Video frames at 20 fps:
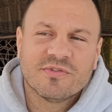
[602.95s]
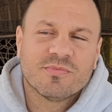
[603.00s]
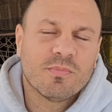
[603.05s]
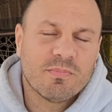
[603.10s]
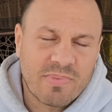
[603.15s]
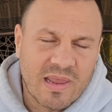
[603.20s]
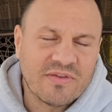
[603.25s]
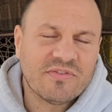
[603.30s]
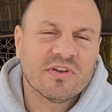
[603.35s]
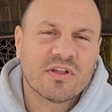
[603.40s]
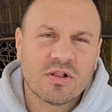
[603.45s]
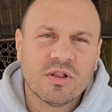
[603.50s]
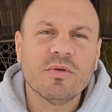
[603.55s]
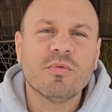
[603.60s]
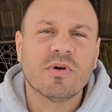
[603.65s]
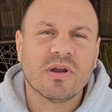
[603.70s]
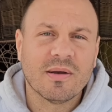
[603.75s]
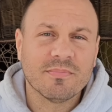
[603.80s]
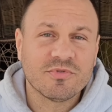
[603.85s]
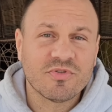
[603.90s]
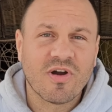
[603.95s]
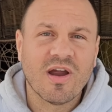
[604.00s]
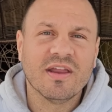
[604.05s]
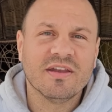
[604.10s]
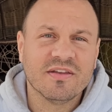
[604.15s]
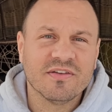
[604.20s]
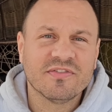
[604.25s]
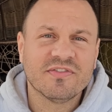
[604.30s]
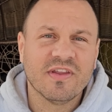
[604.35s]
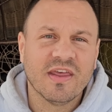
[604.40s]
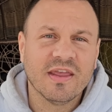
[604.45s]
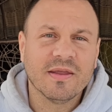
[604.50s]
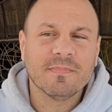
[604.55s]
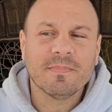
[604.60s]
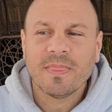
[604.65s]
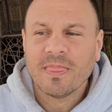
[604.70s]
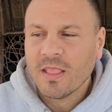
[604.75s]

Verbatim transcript: basically what I'm trying to say.